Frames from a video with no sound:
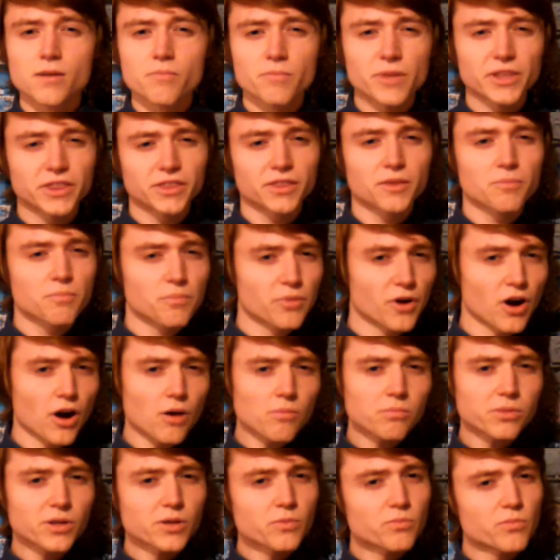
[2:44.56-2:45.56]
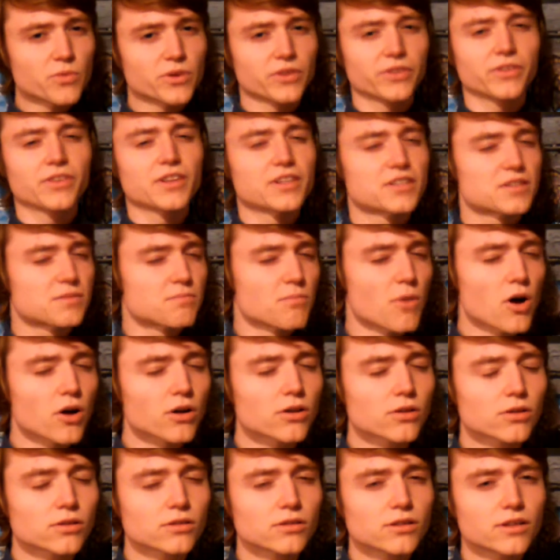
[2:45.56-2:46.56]
But the problem with this
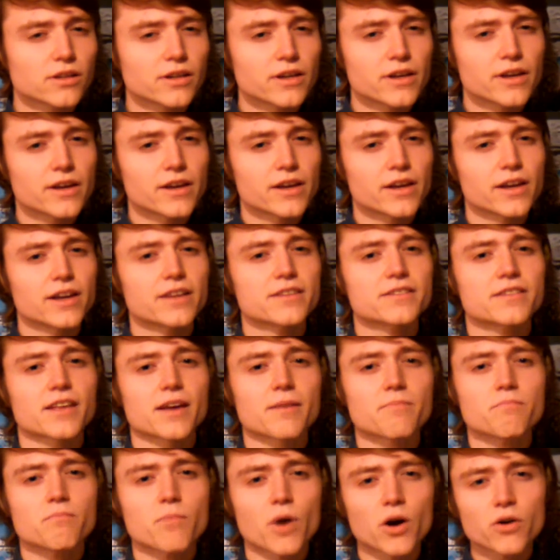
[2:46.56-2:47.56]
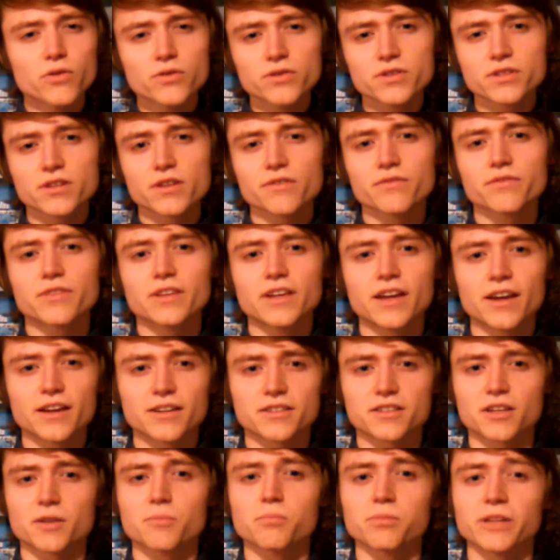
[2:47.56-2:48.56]
model is that most of the
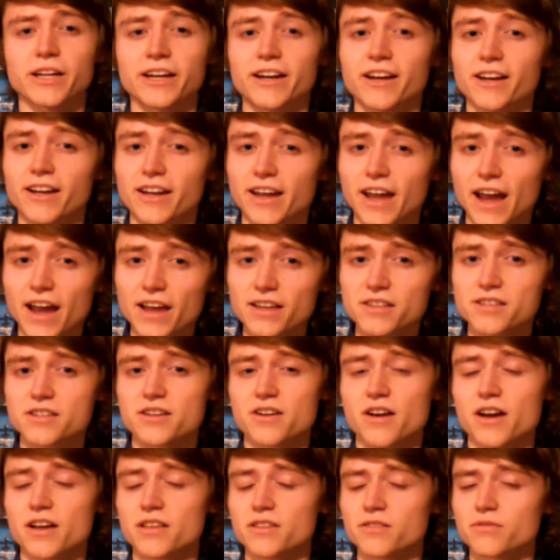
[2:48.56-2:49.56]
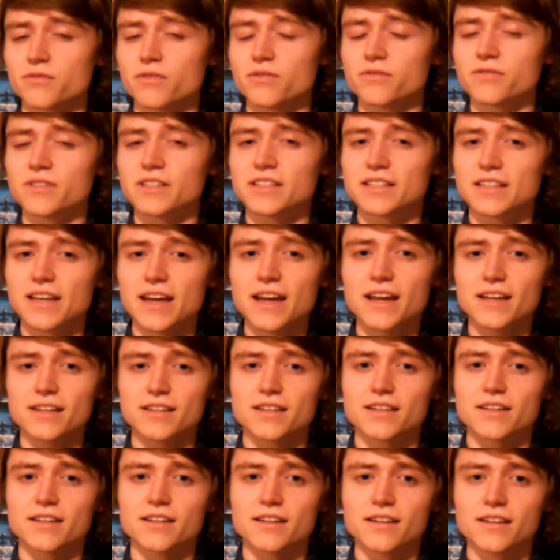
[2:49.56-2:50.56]
exoplanet gas giants we've
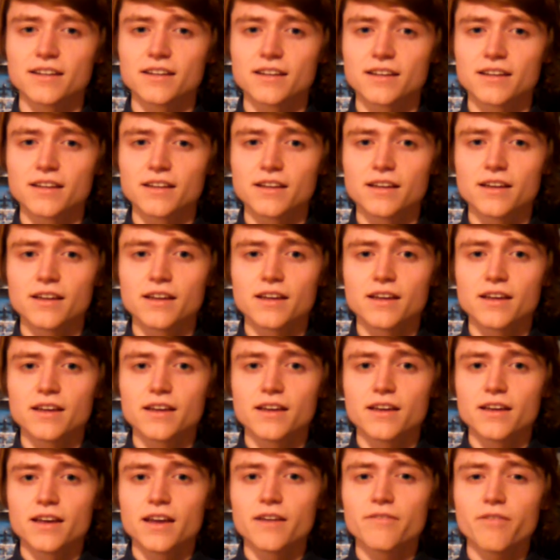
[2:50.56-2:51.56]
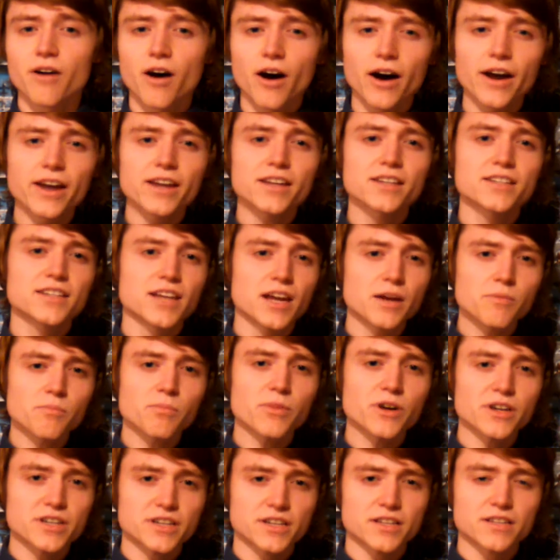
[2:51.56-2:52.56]
detected have higher
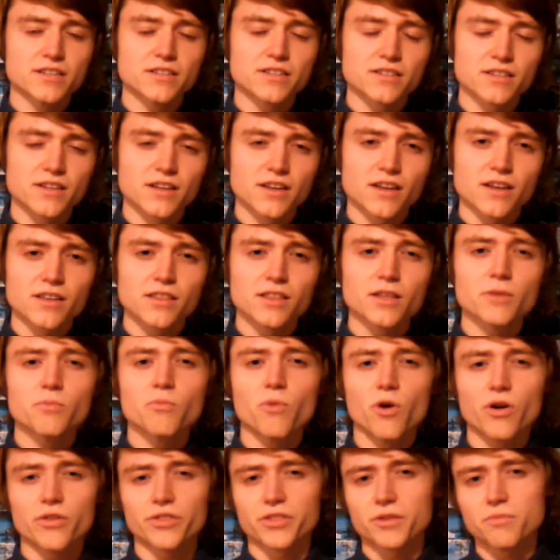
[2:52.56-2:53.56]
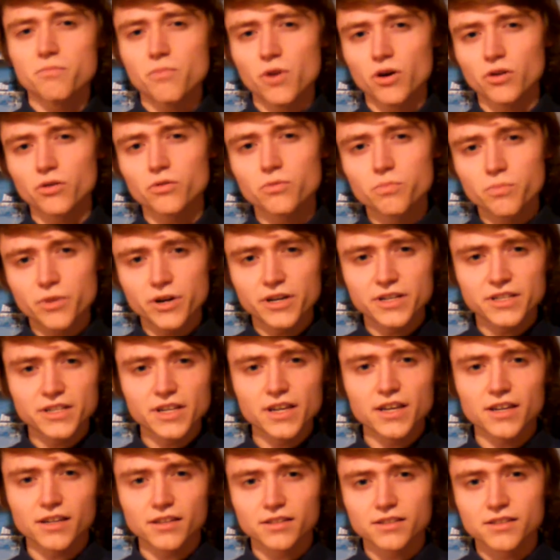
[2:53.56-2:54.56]
temperatures than what the model
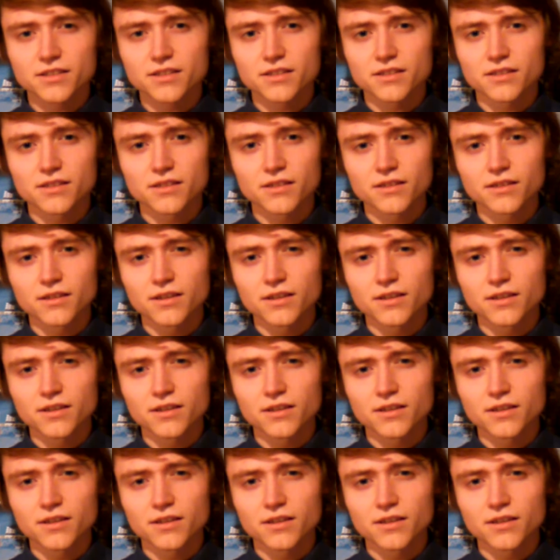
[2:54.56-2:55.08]
predicts,